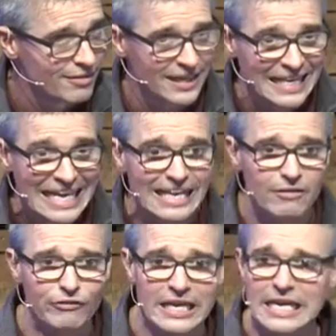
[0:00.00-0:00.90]
the King
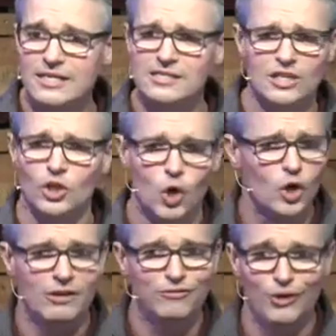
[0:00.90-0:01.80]
of kings and
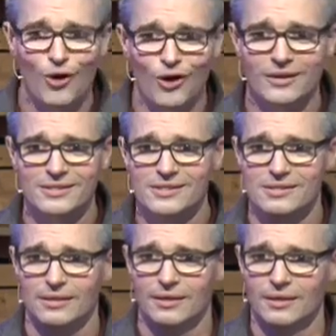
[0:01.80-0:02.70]
Lord of lords,